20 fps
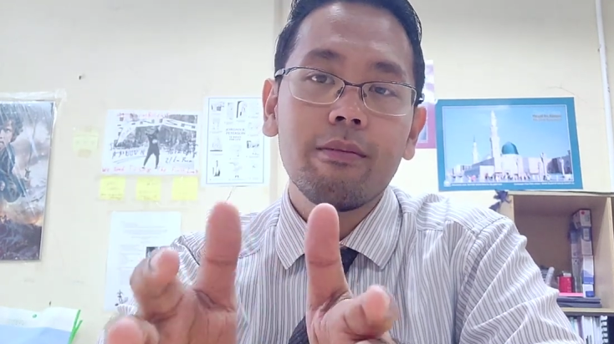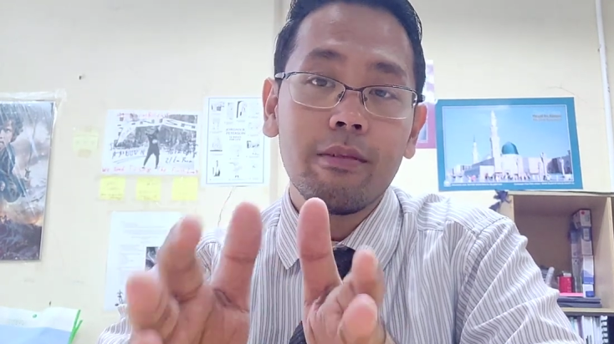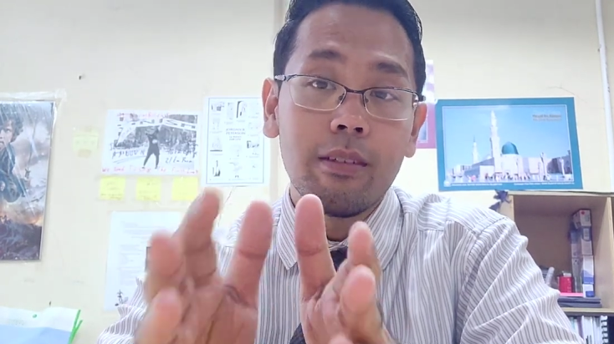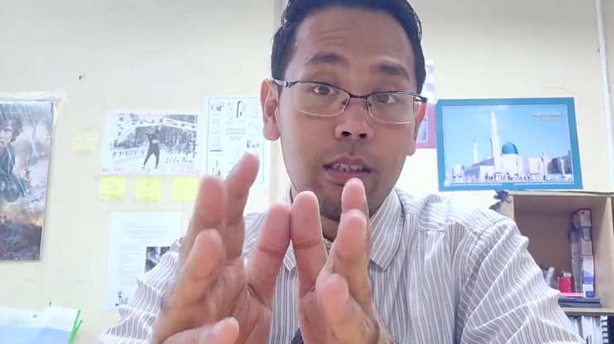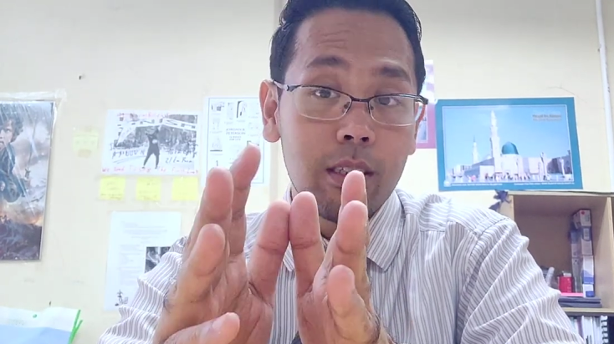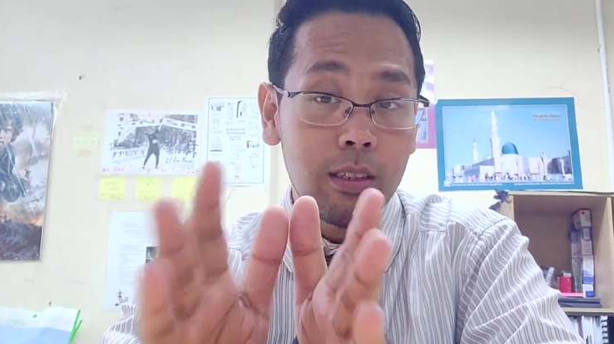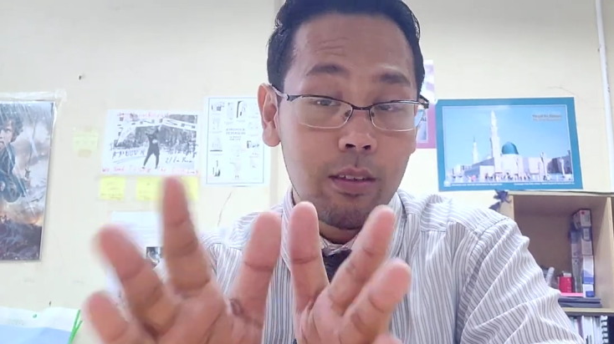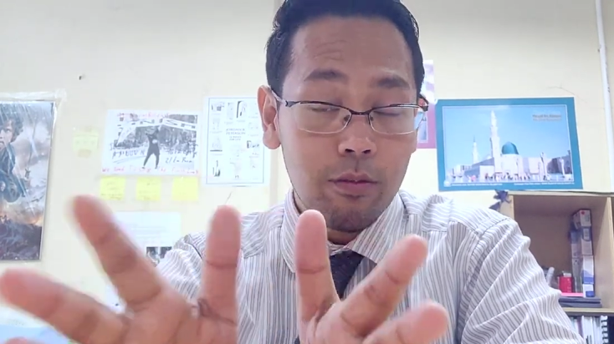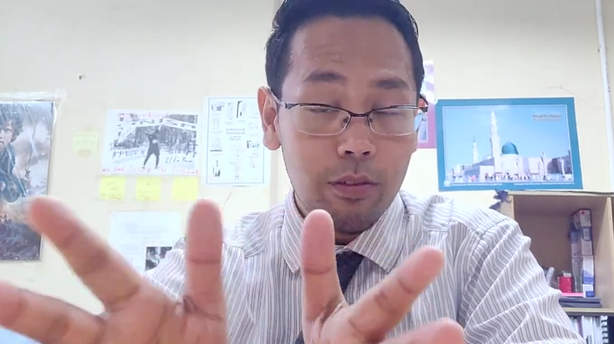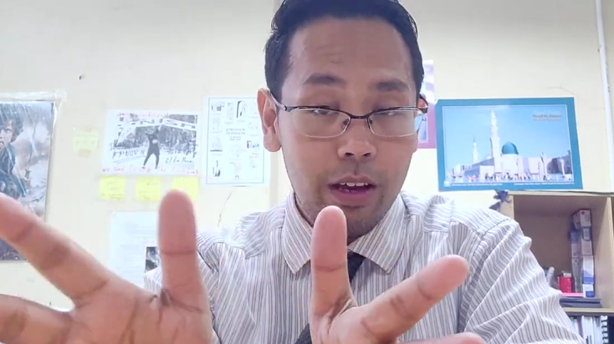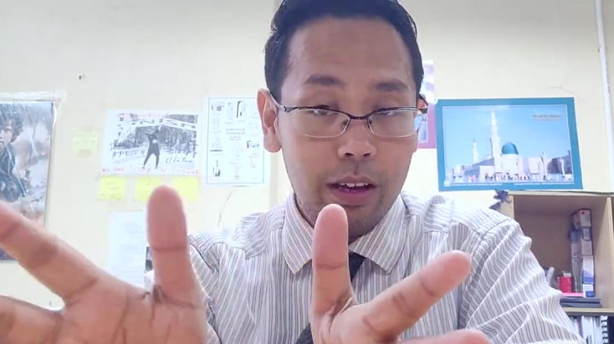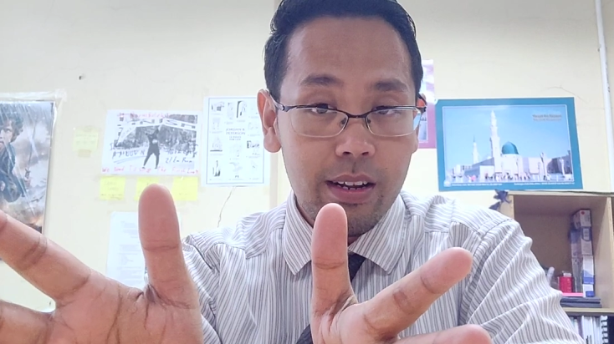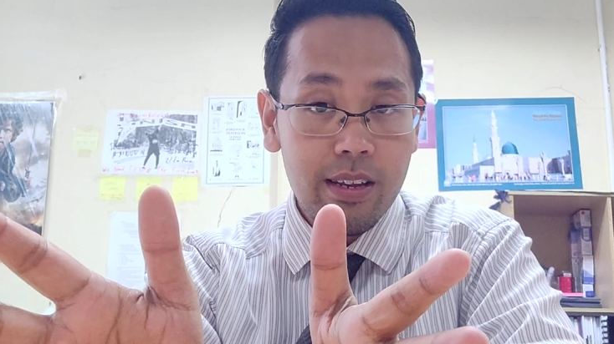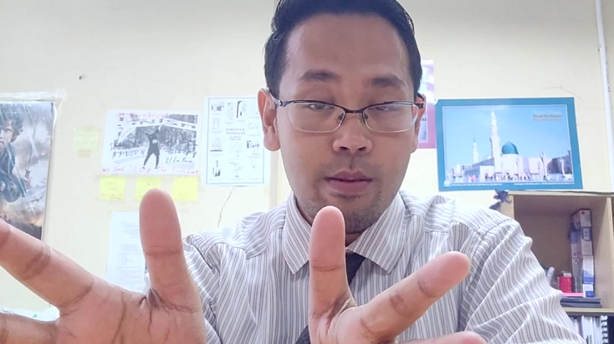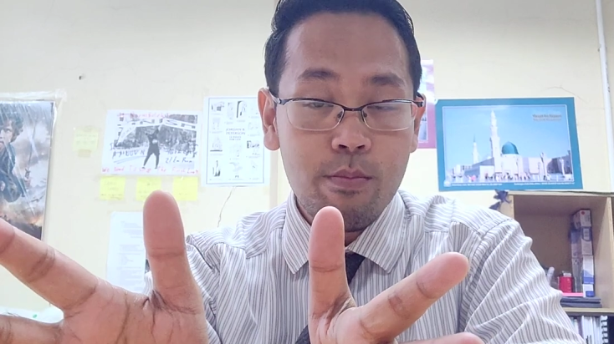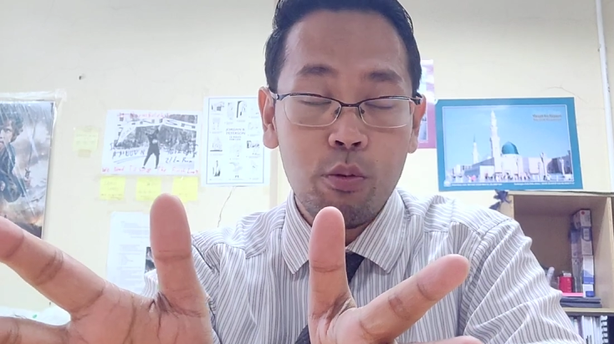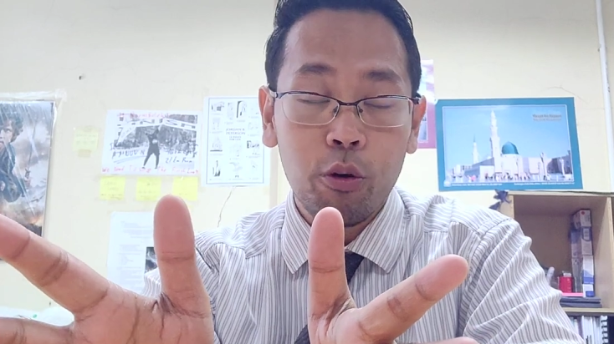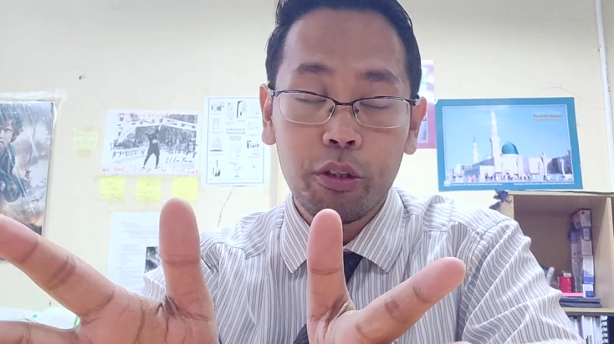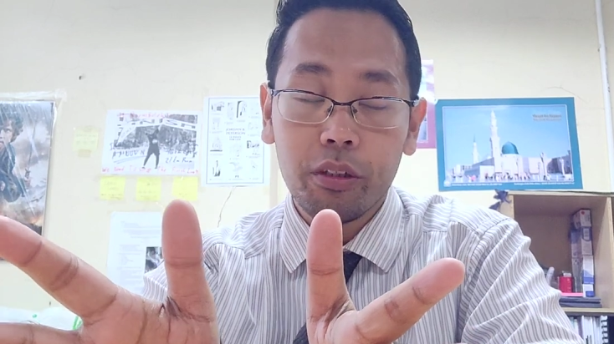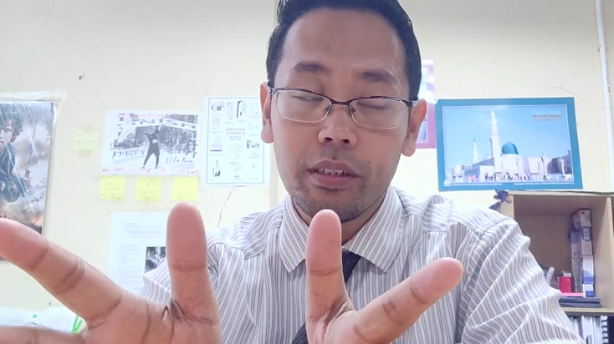This is very
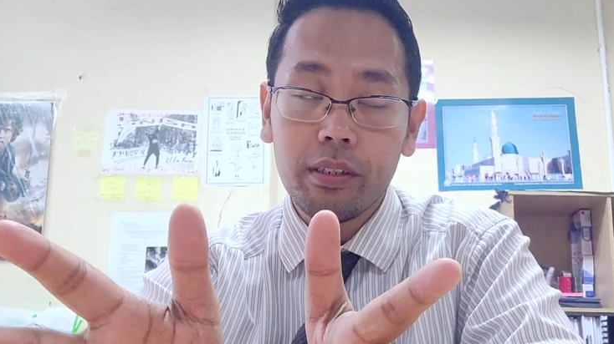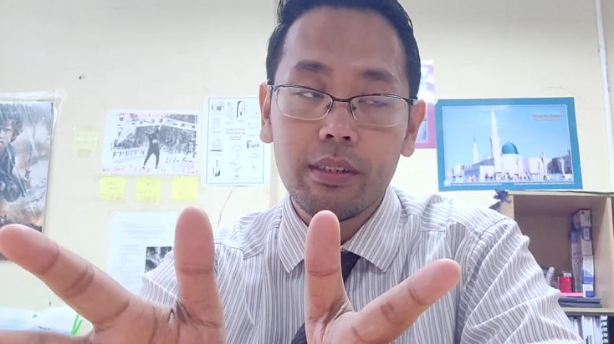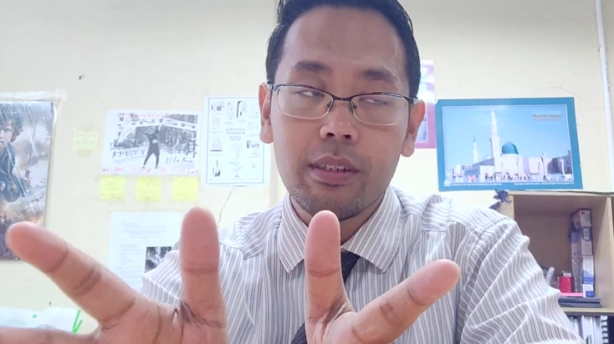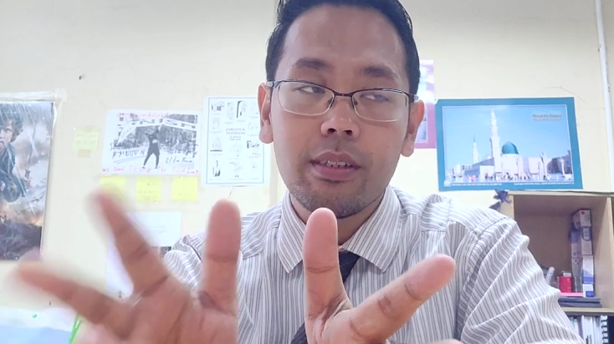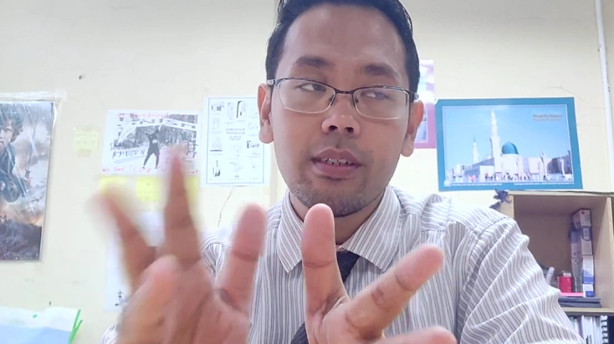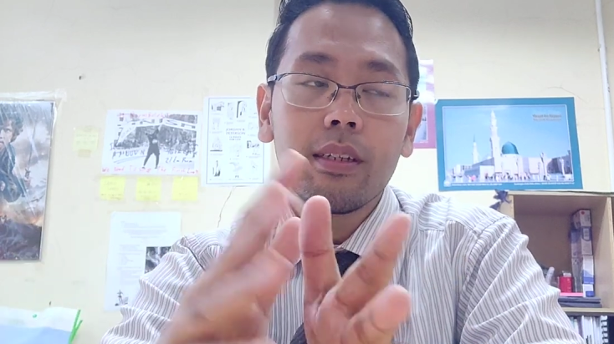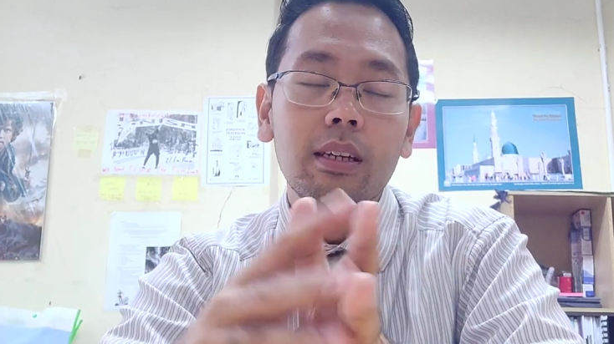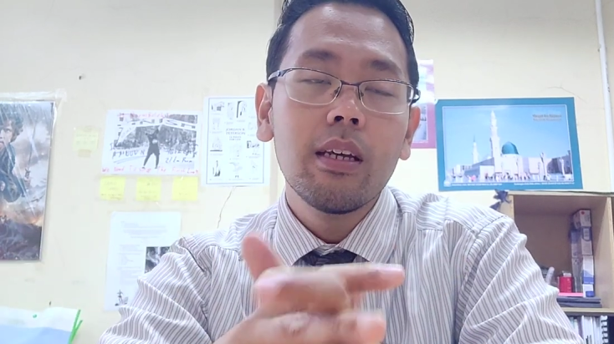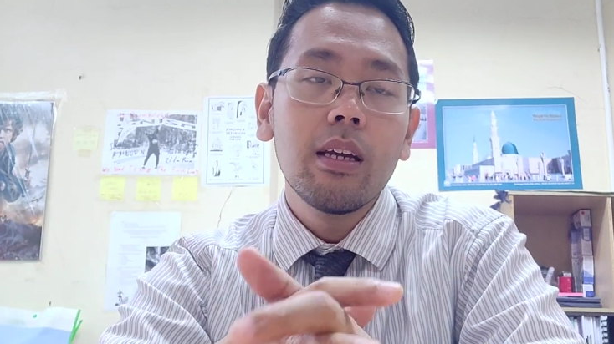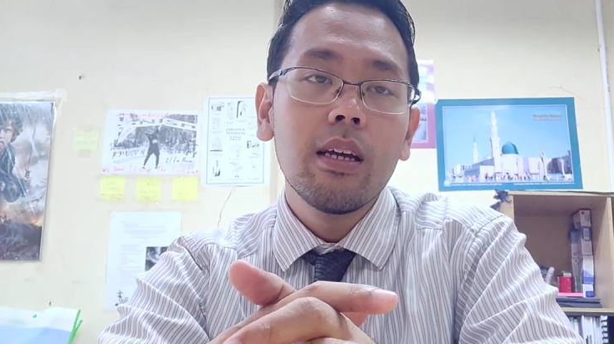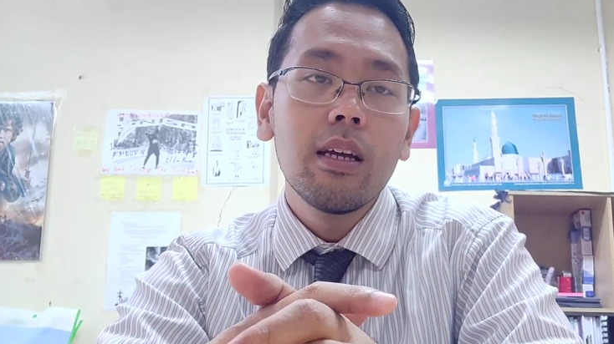important,